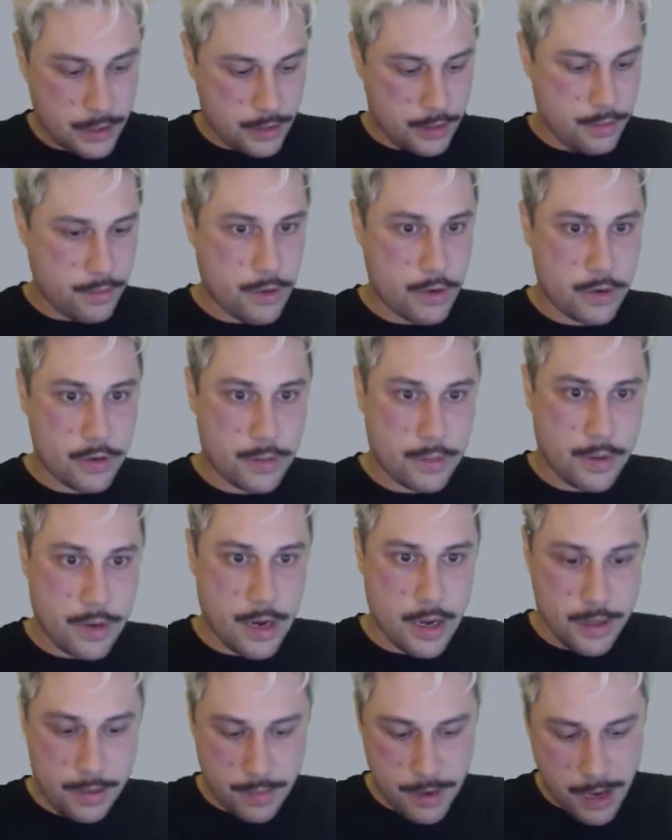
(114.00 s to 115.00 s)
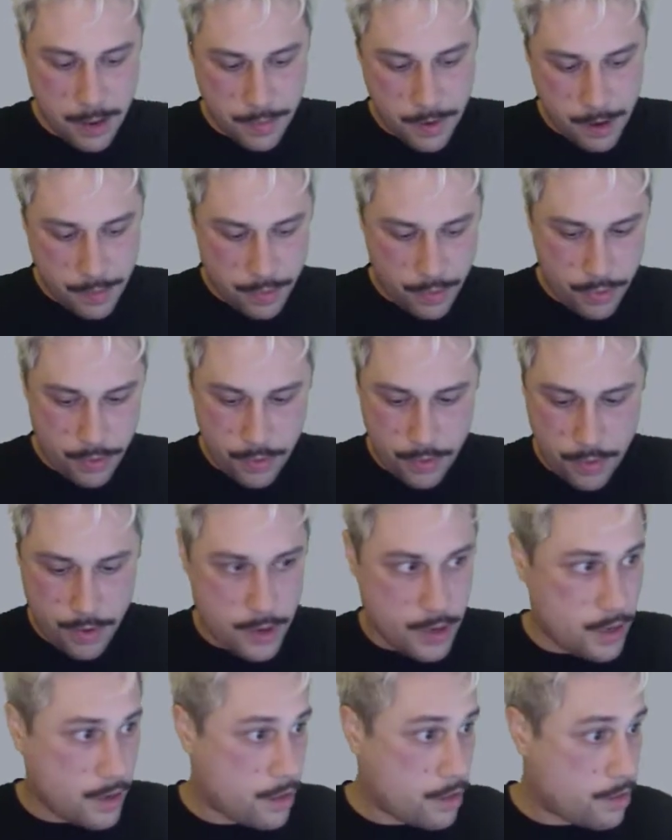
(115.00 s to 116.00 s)
multiply them out by
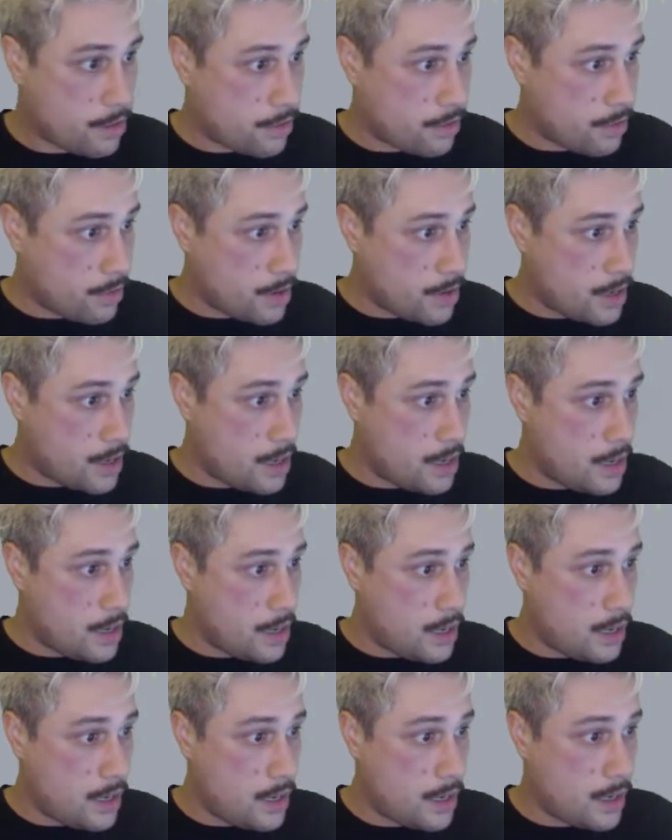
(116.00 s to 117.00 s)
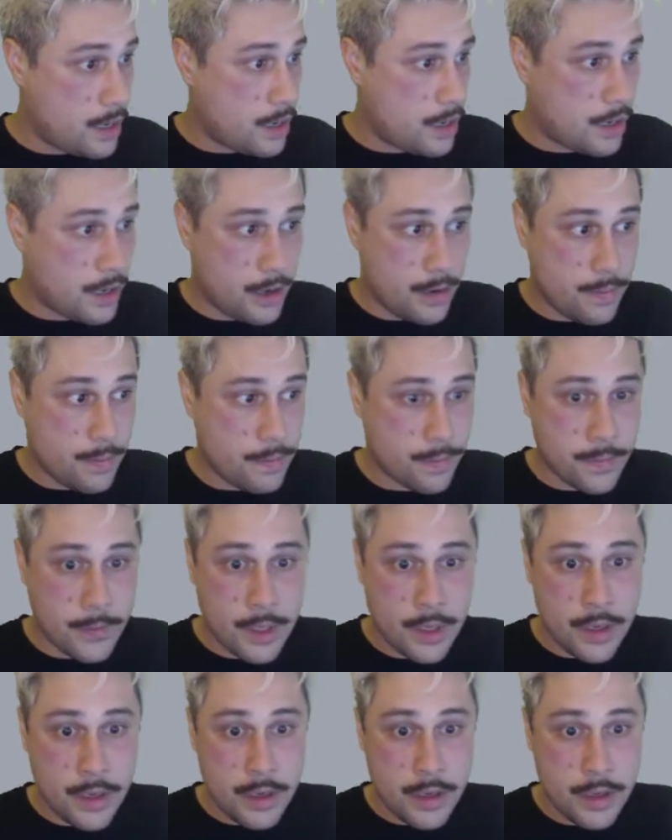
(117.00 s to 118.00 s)
0.3,
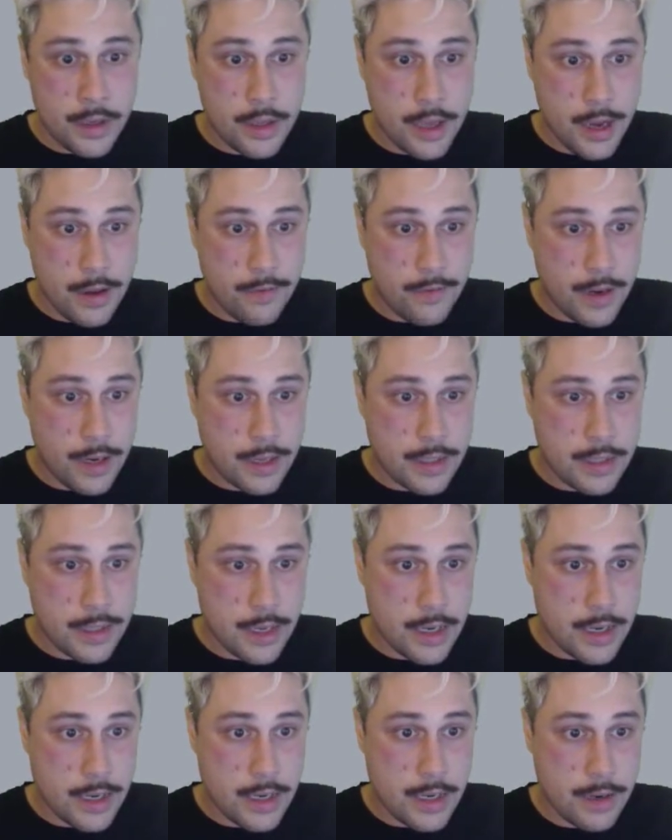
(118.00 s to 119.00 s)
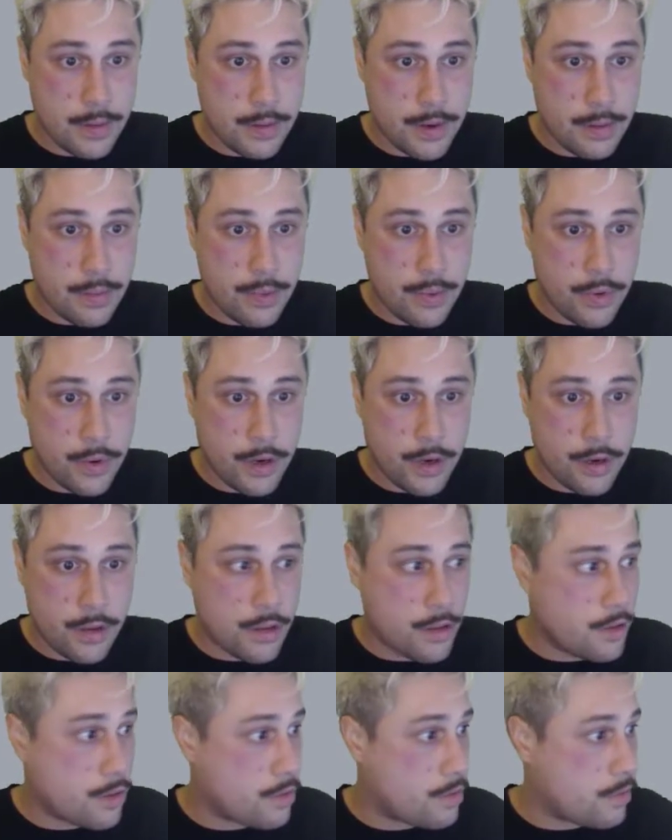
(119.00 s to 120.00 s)
that vector by
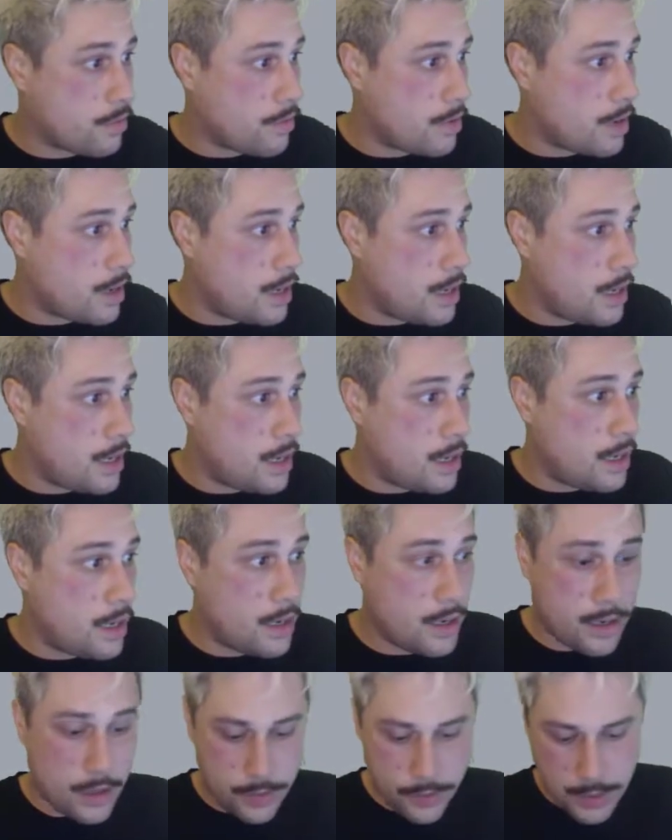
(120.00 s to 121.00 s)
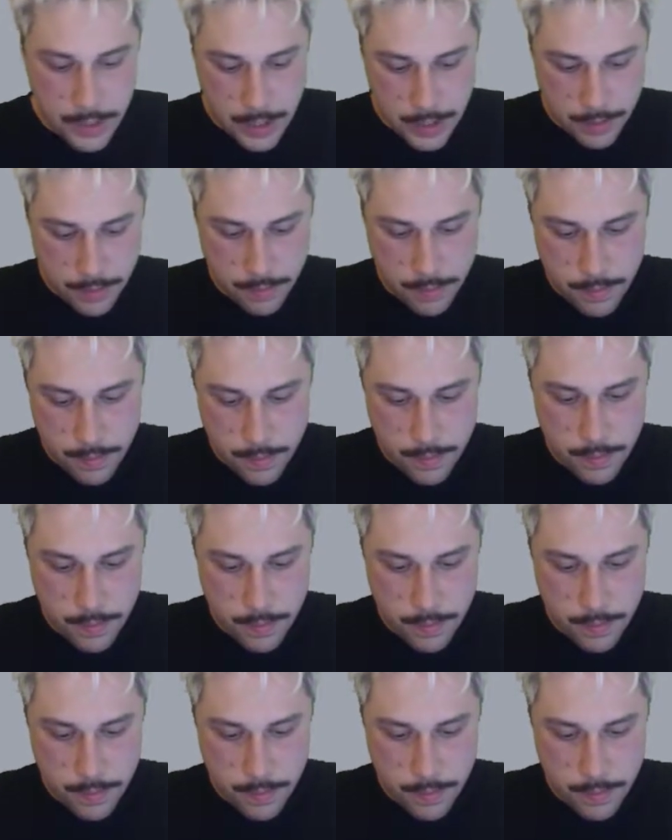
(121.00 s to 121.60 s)
0.3, because we need to